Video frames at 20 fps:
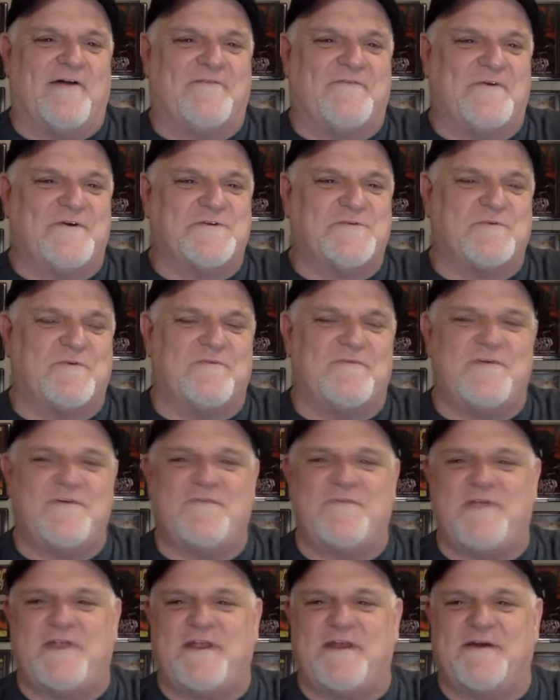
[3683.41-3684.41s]
first
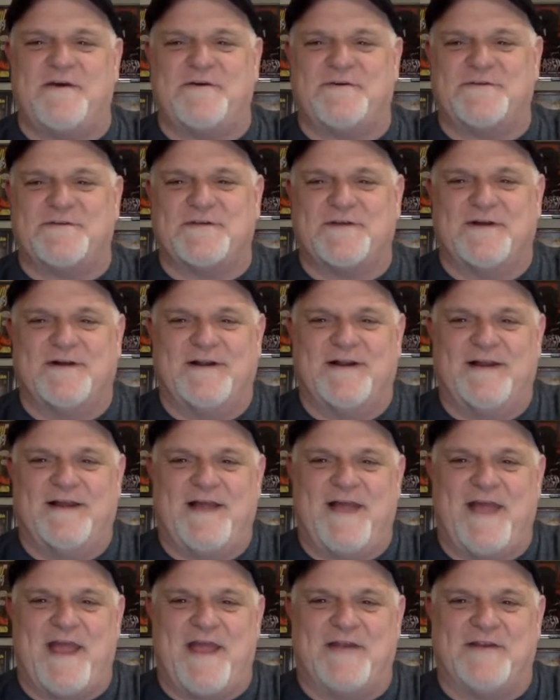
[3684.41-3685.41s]
review videos,
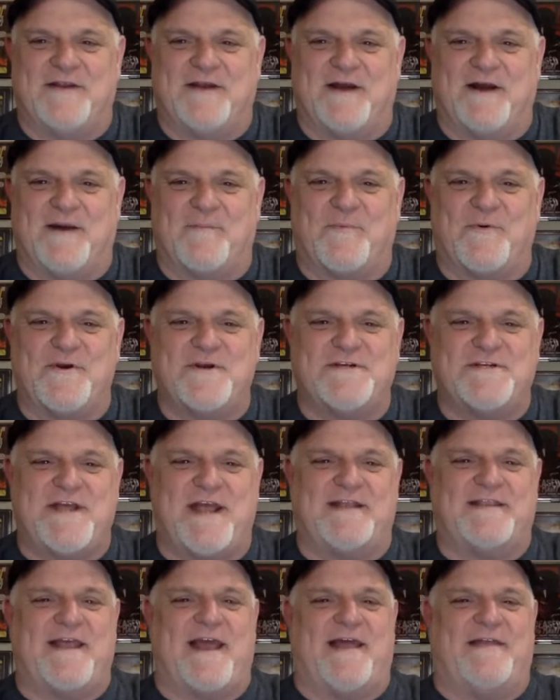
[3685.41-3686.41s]
and
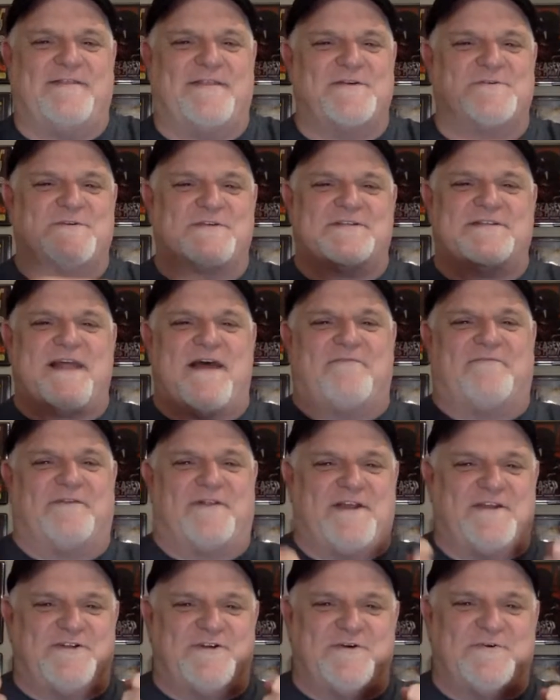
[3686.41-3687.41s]
appreciate that. This is
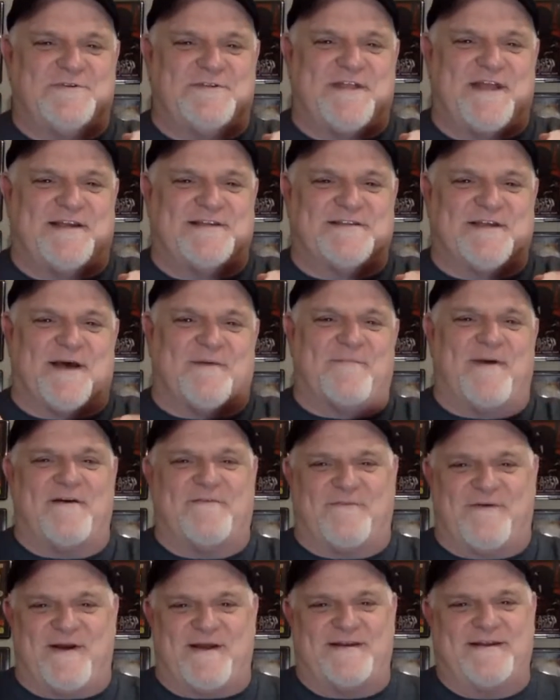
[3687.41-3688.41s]
definitely 2 sticks up, my
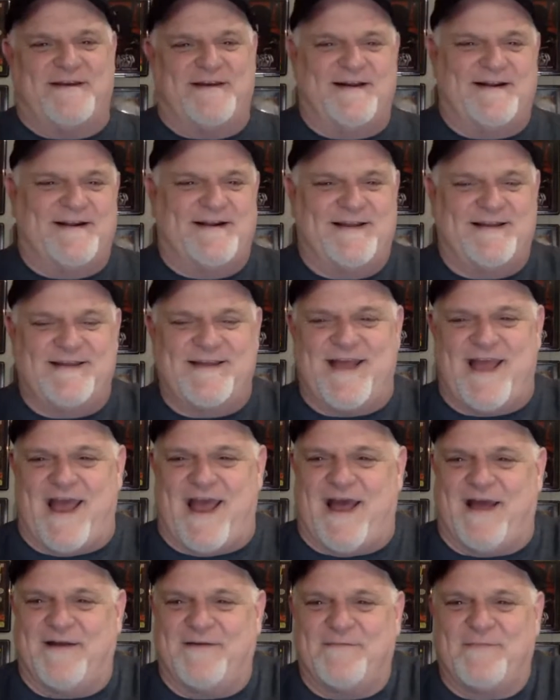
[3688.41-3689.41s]
friend.
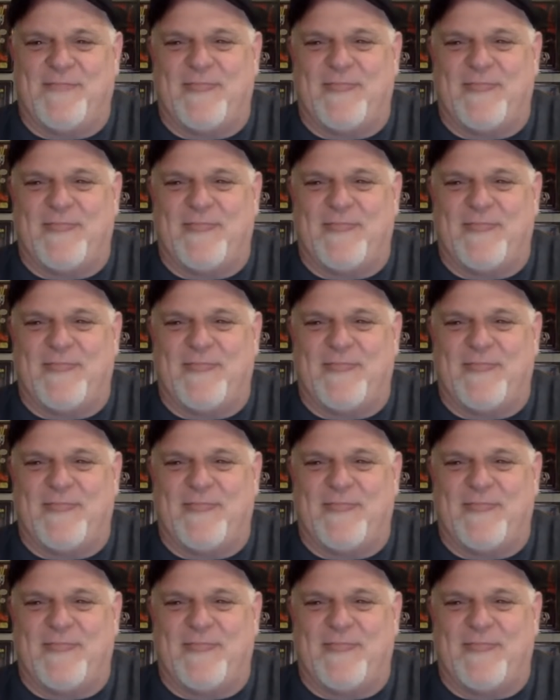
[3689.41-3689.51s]
Yeah.